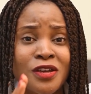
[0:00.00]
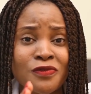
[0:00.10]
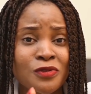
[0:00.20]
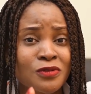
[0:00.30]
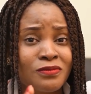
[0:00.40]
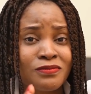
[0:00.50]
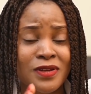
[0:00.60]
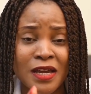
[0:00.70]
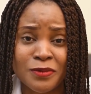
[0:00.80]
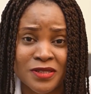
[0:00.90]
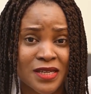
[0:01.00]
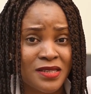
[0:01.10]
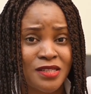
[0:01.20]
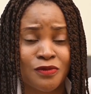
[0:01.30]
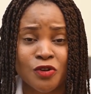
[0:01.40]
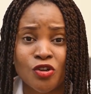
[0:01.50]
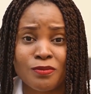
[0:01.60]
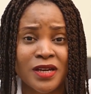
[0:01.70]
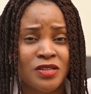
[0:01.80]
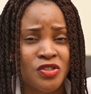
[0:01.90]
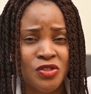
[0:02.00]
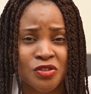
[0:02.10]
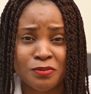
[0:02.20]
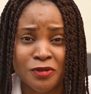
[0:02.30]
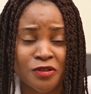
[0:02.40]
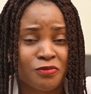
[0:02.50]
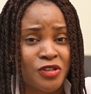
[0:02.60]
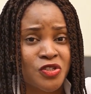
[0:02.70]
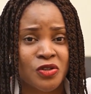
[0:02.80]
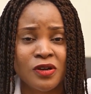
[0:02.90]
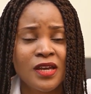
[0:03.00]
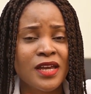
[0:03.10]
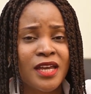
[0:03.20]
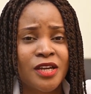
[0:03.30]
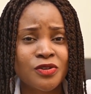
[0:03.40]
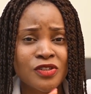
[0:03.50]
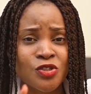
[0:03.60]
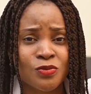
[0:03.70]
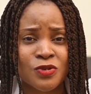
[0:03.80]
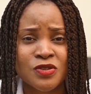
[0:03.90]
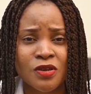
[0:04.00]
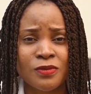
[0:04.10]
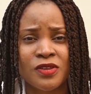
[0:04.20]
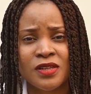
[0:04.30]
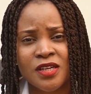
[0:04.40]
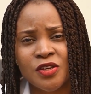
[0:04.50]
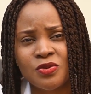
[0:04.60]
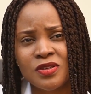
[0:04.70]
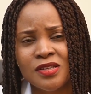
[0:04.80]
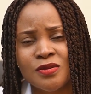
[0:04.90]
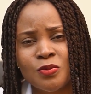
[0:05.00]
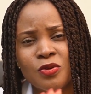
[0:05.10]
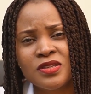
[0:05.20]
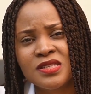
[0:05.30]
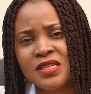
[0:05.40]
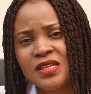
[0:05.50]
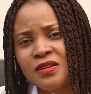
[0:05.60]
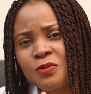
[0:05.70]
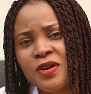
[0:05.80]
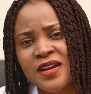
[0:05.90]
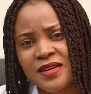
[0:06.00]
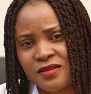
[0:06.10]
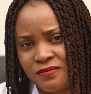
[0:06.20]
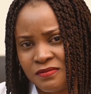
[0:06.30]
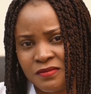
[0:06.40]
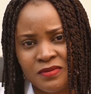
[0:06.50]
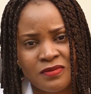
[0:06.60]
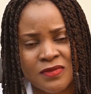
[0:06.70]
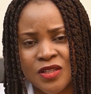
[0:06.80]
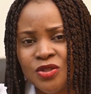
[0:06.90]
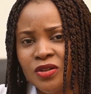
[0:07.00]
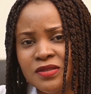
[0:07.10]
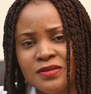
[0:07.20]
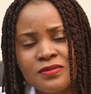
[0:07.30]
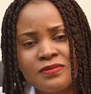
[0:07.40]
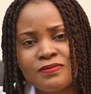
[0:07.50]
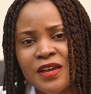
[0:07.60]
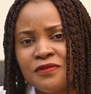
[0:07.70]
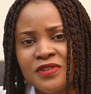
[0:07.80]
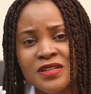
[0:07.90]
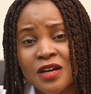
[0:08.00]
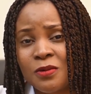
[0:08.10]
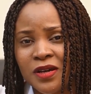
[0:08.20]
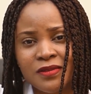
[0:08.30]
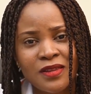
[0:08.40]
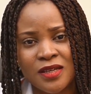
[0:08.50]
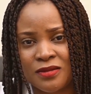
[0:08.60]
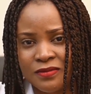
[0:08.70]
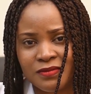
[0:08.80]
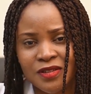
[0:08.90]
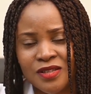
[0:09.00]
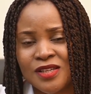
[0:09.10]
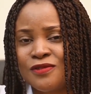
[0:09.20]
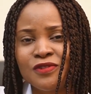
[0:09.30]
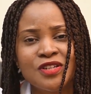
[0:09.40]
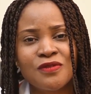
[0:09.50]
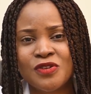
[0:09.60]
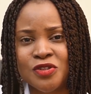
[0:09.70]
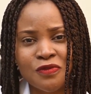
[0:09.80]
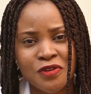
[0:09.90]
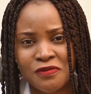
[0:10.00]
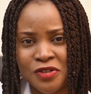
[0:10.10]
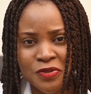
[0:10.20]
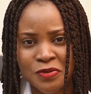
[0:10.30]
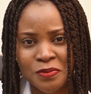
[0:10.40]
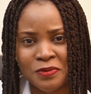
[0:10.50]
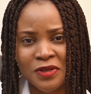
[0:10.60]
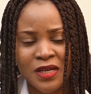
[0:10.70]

are even hypertensive or you're managing your blood pressure, Egusi should be something that you eat once in a while. Not every now and then, even if it's your favorite soup.